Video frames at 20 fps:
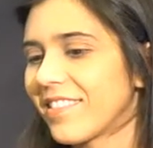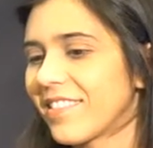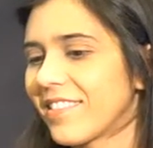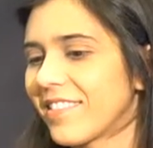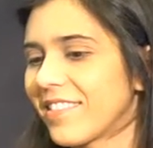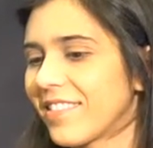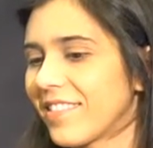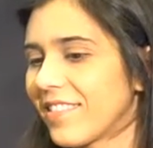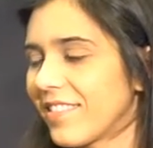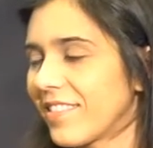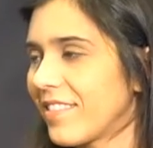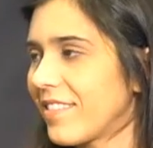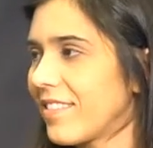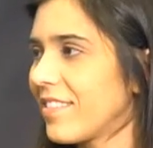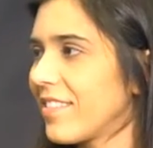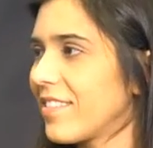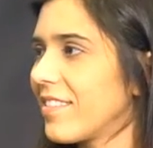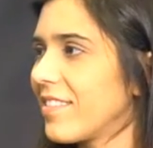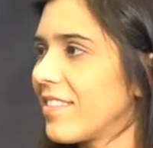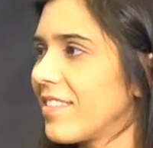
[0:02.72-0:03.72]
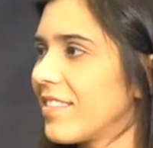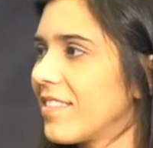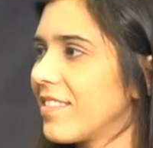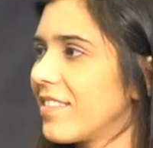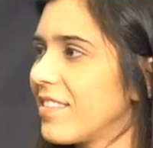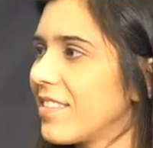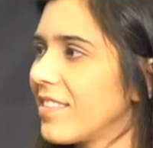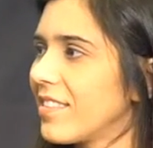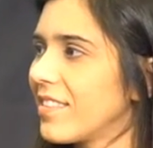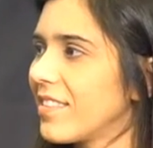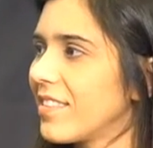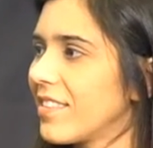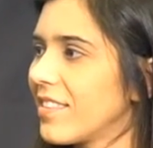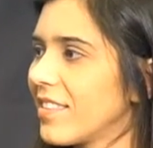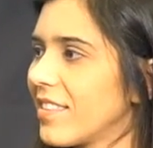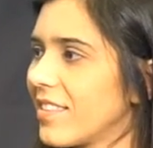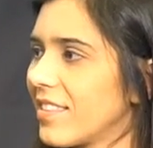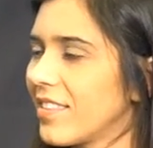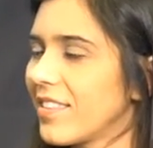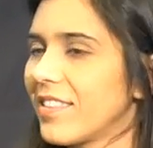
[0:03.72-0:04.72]

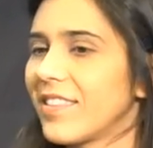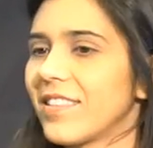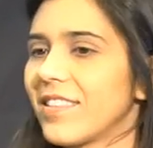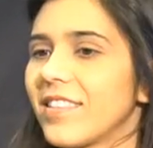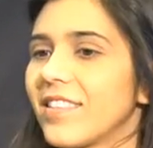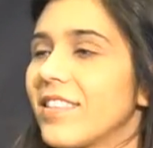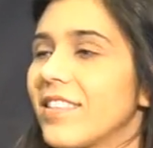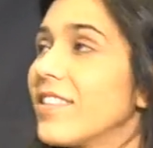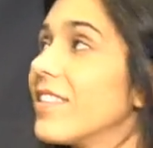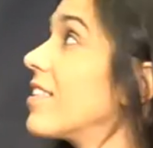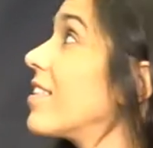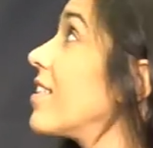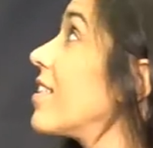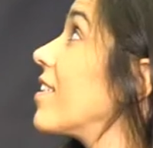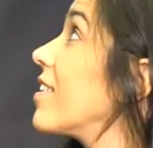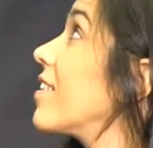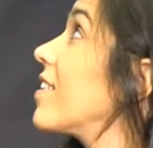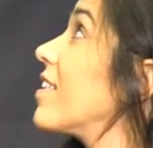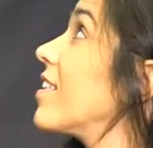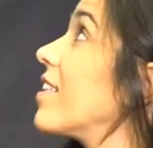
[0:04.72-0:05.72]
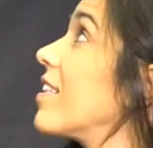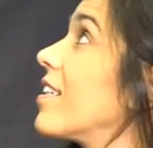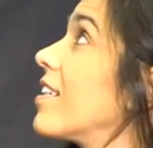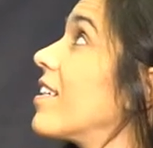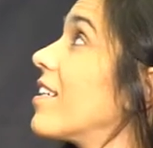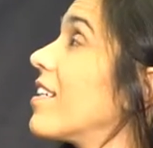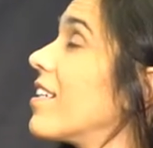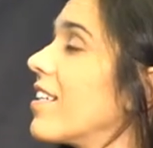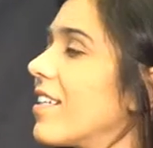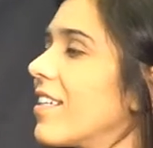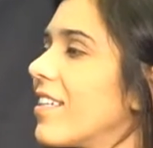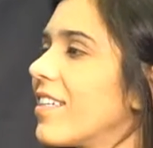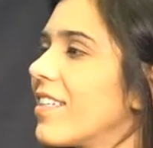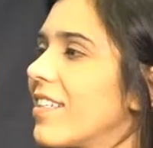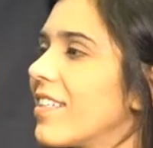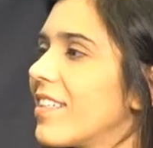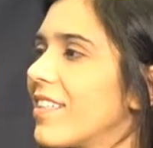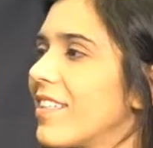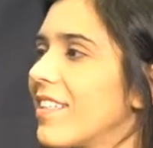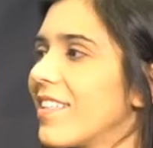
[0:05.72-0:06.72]

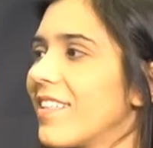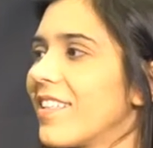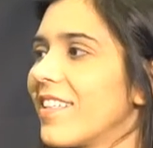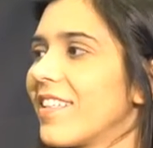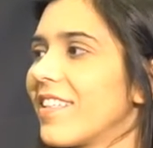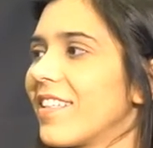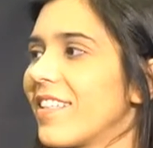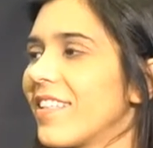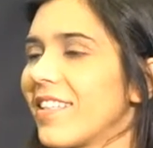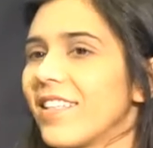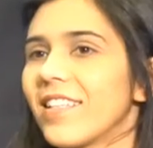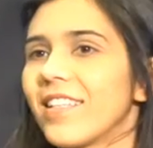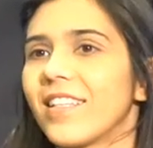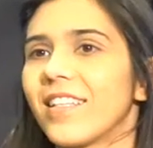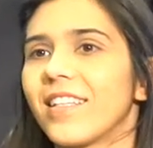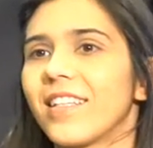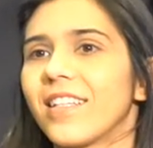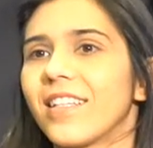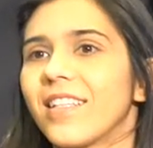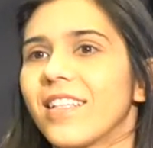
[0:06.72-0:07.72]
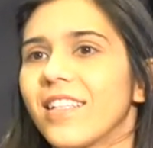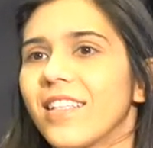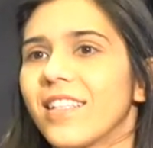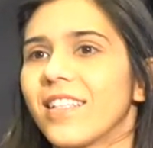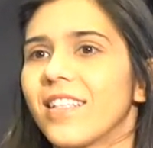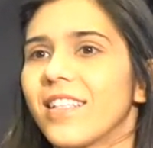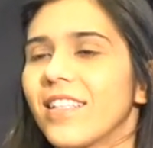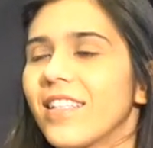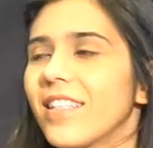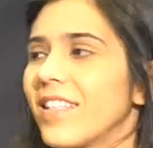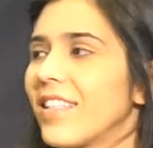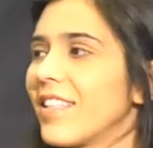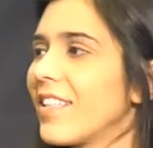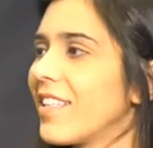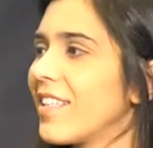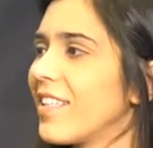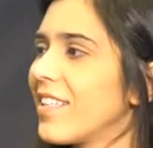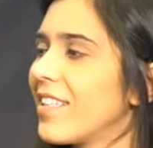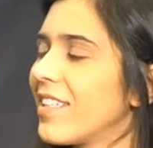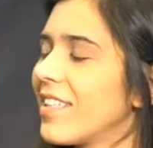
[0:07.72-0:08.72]

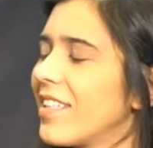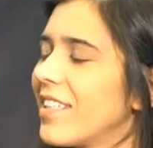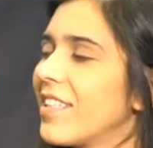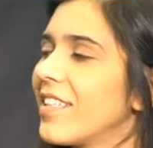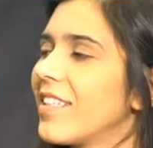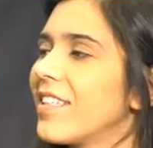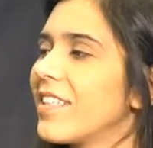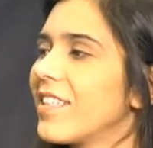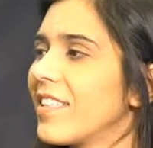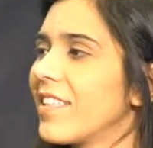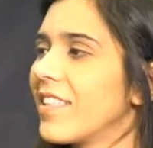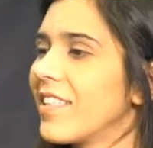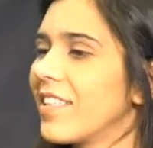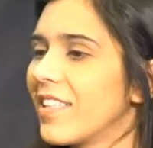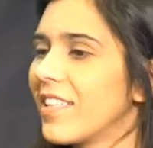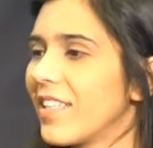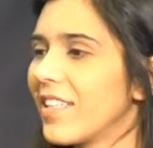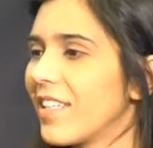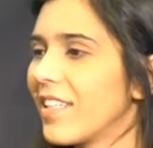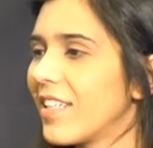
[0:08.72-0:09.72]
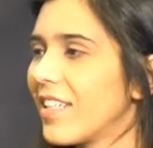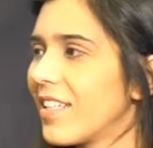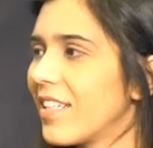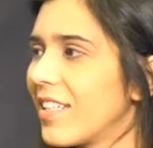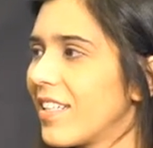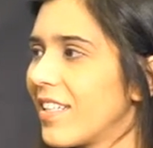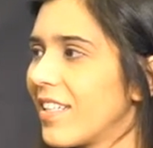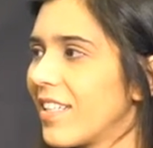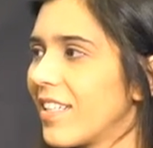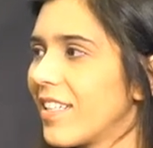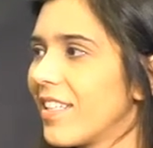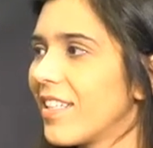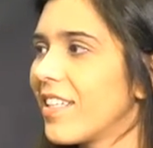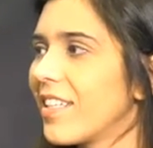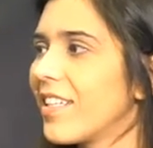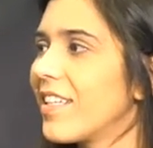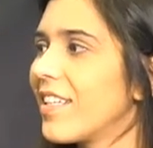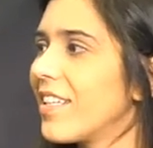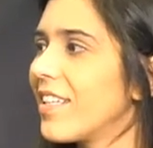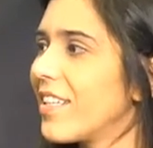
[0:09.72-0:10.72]
This person isn't speaking.